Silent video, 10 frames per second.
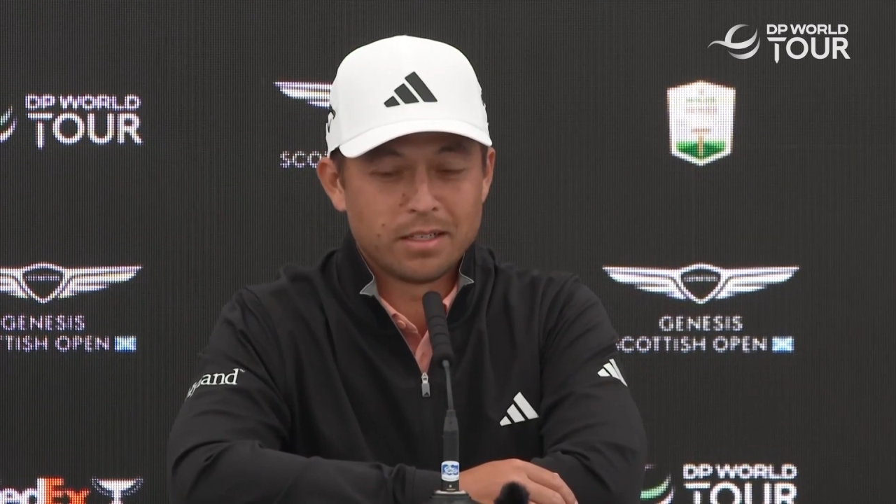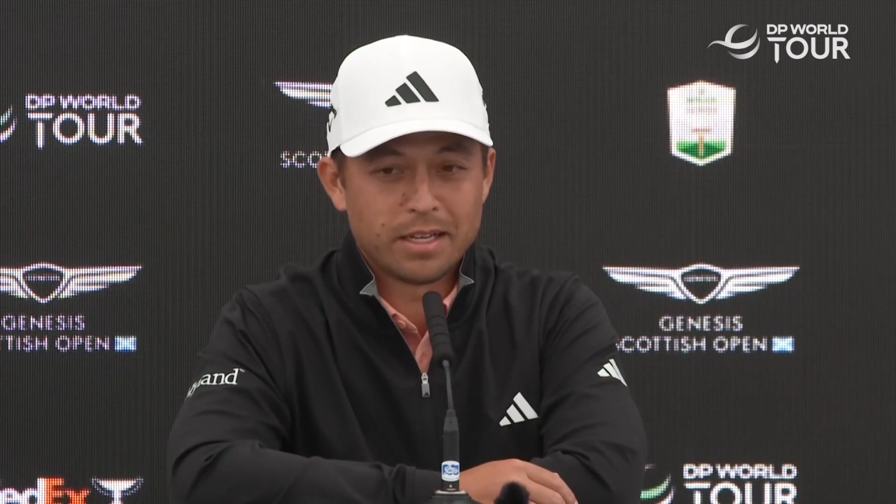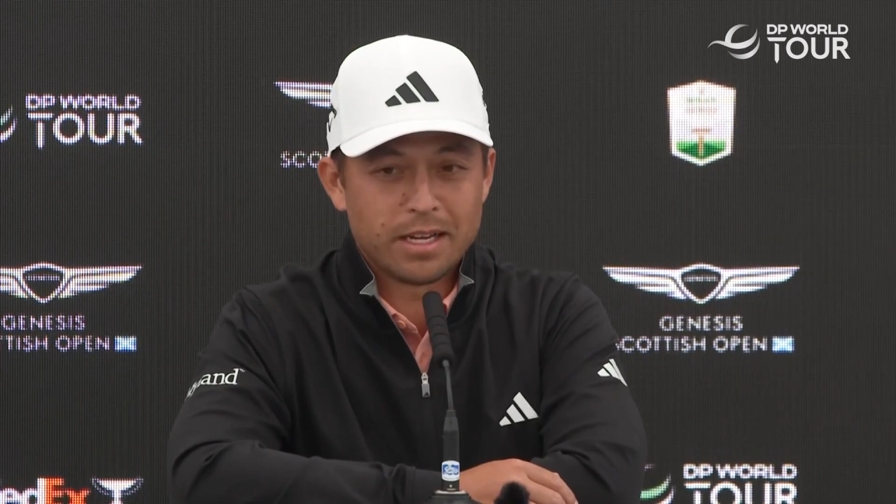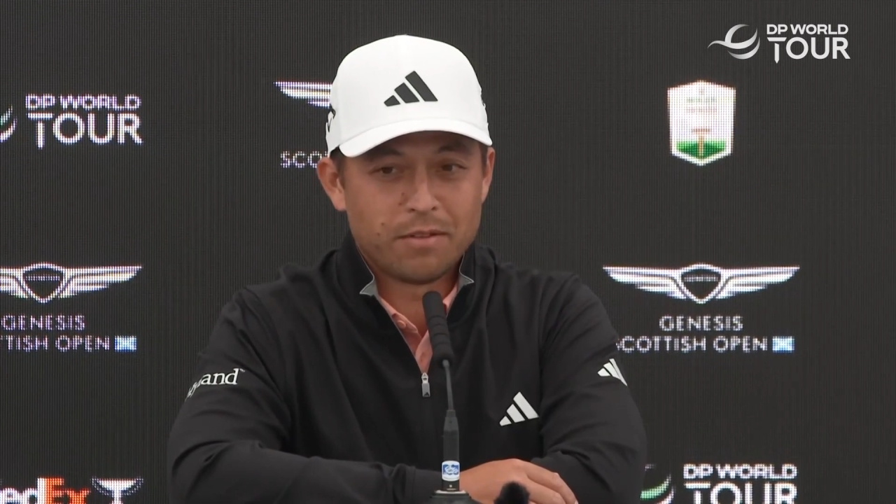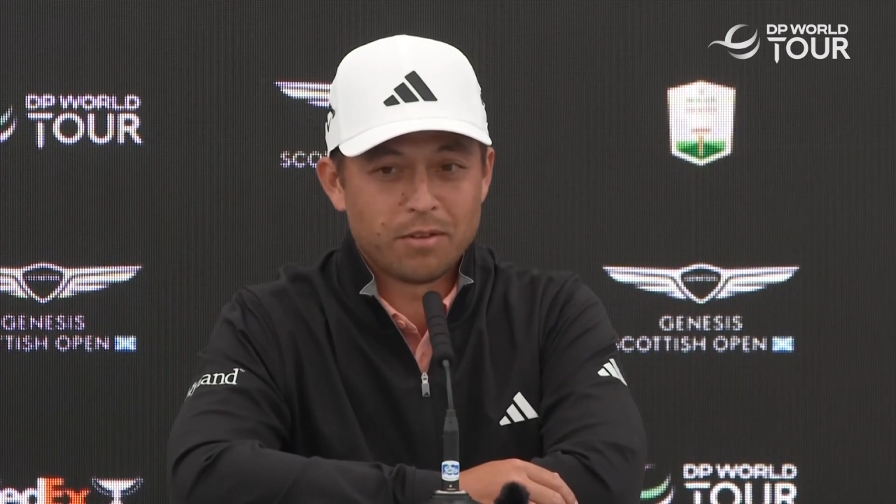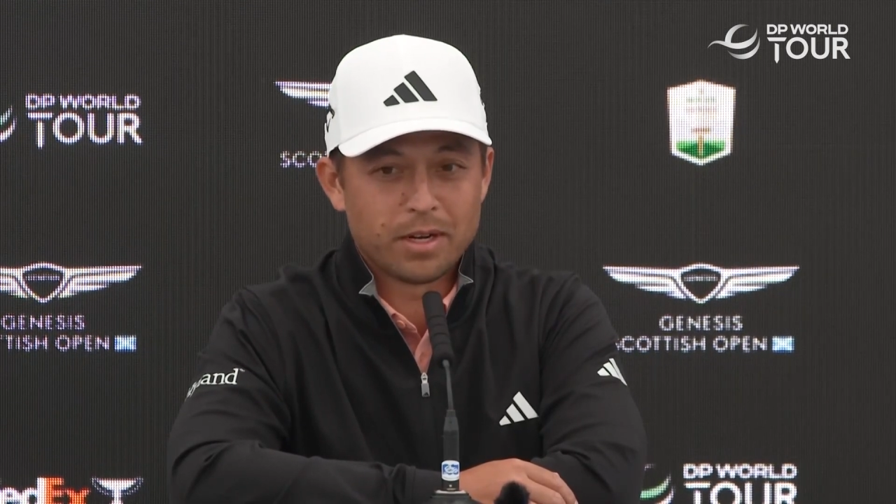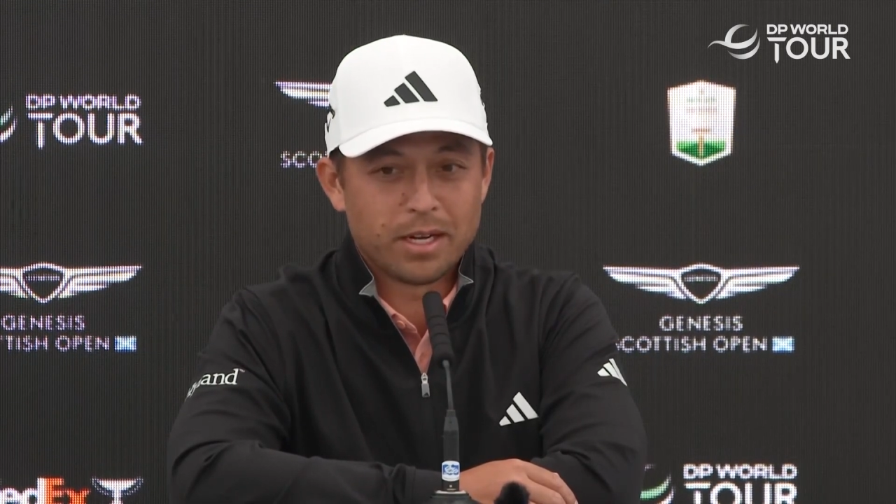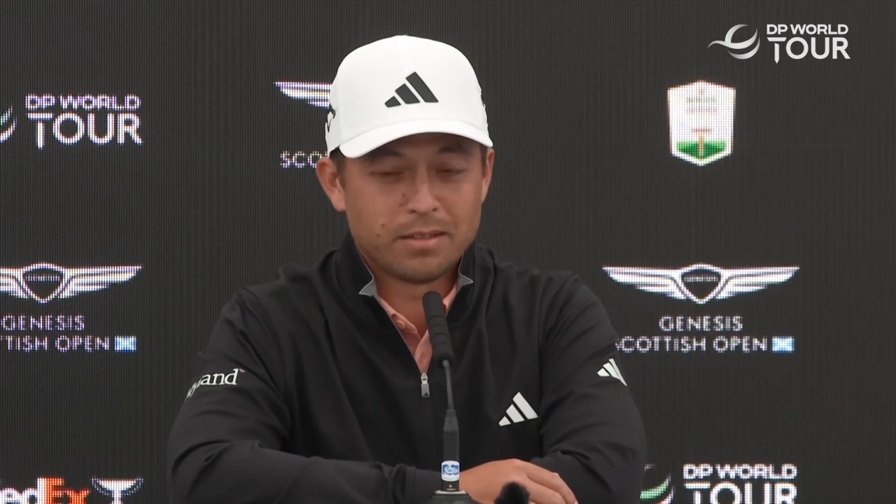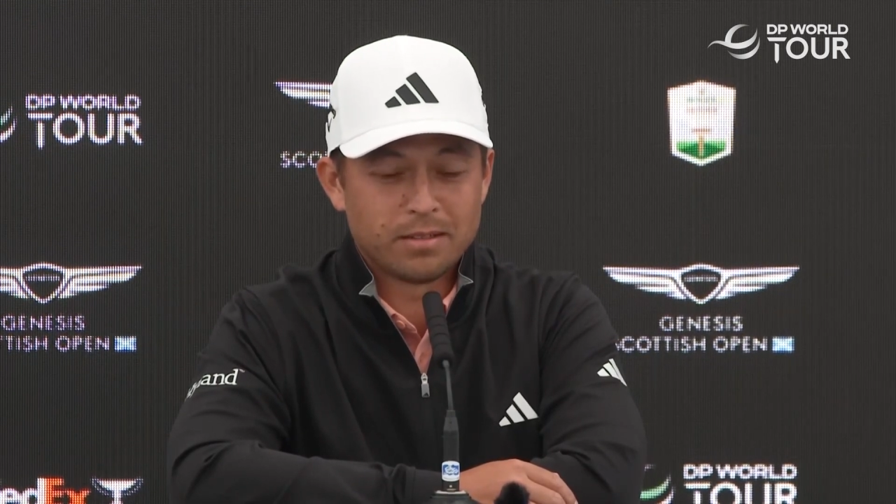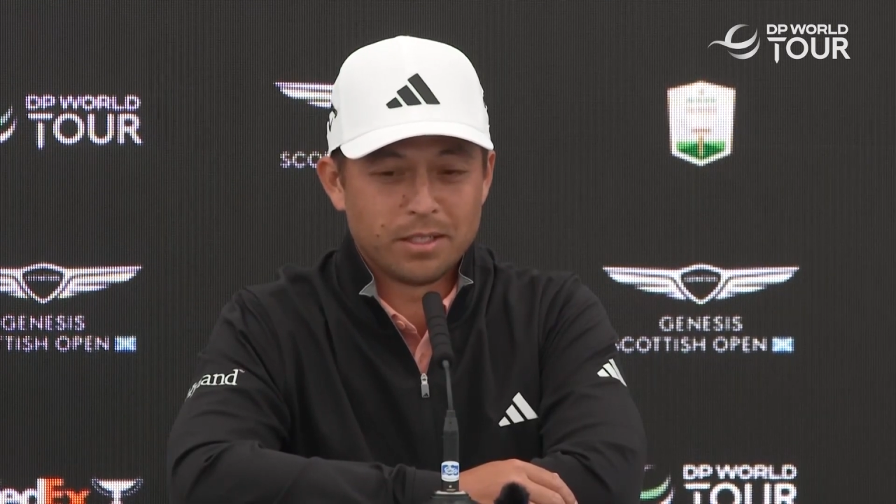and have the
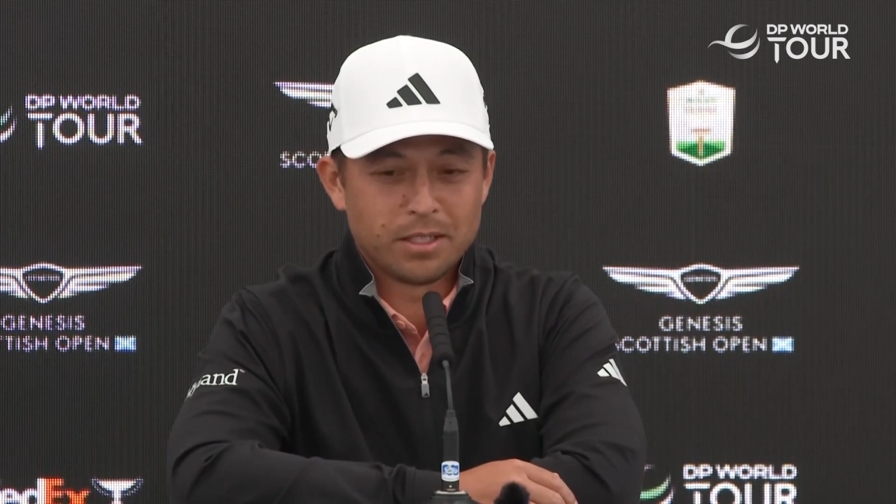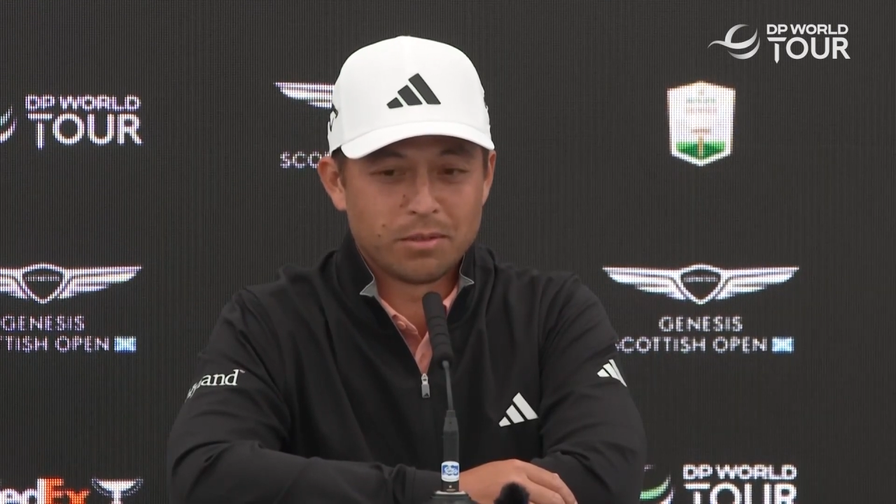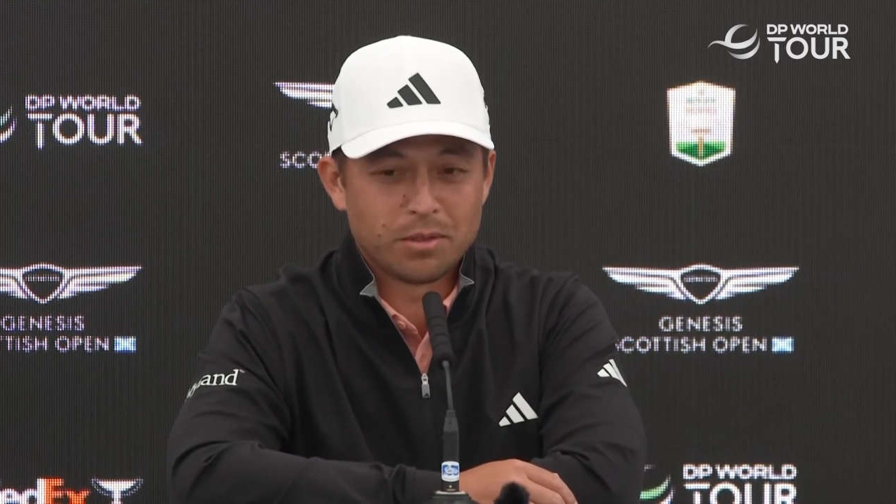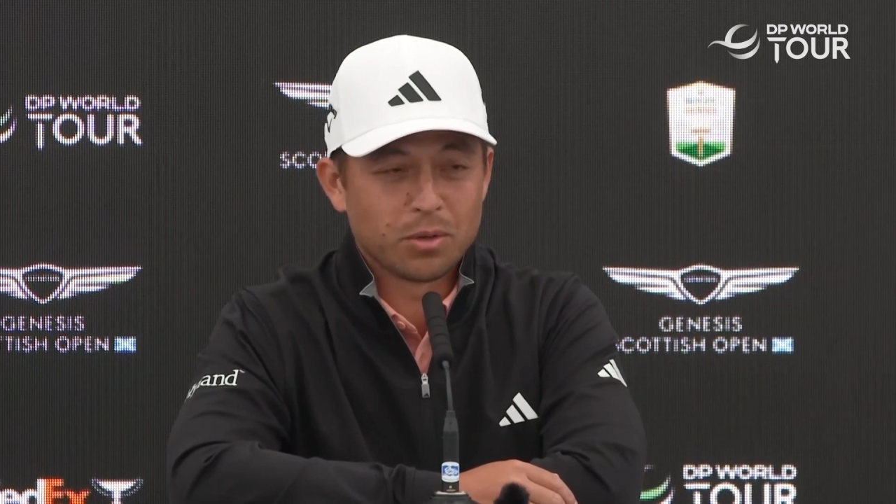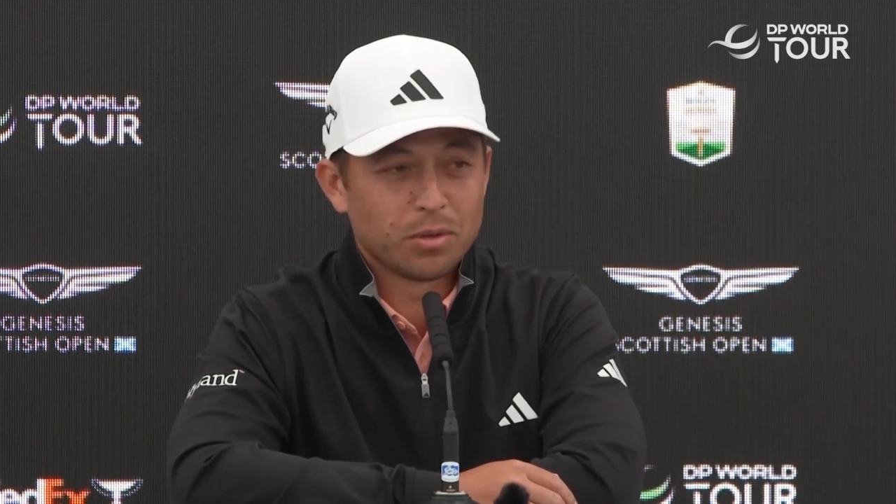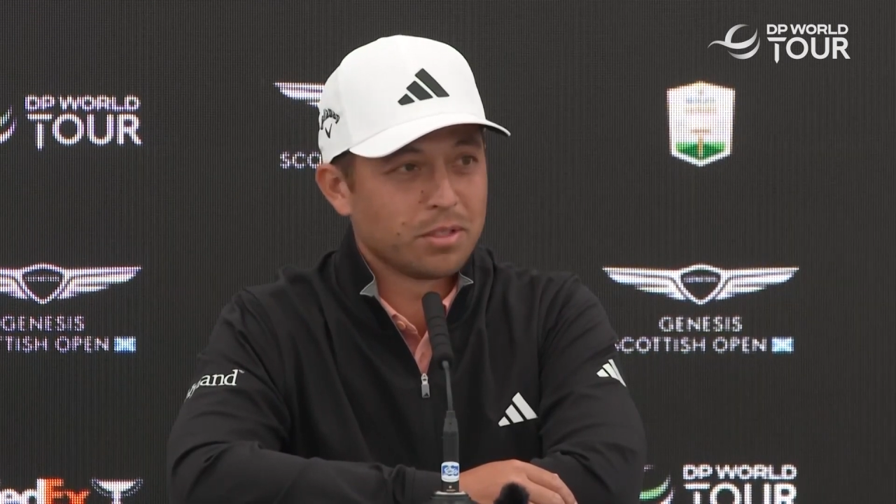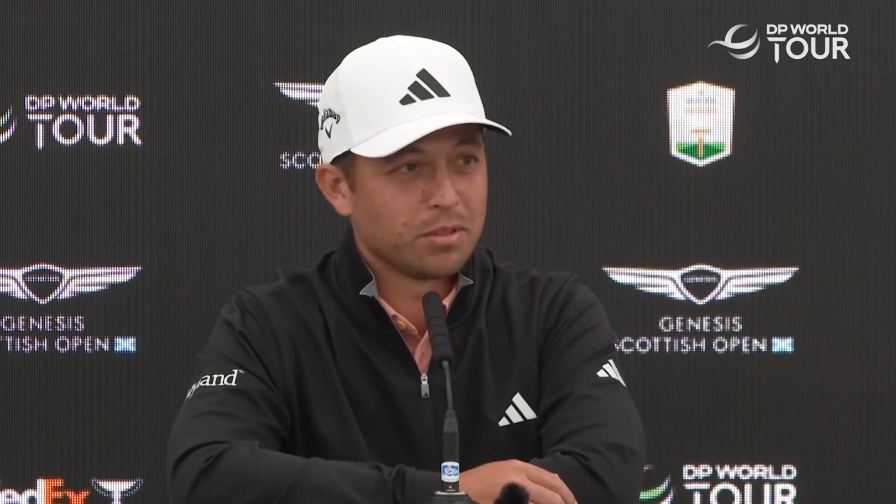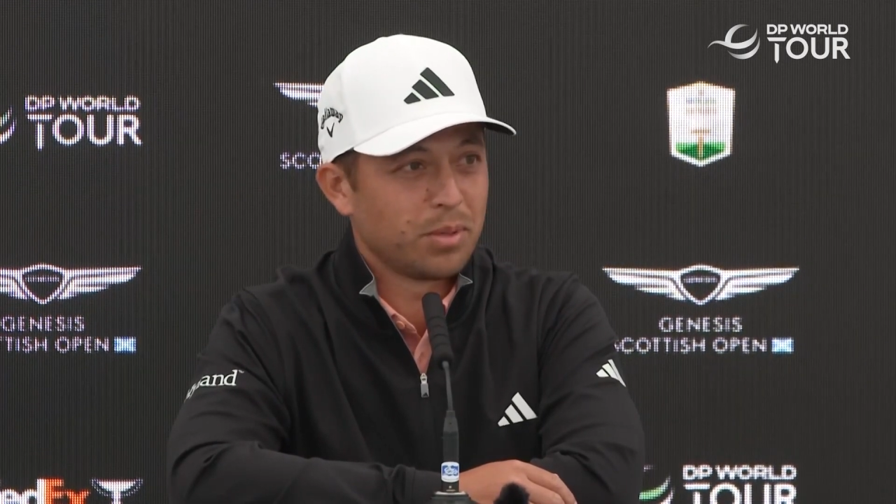right you know goals in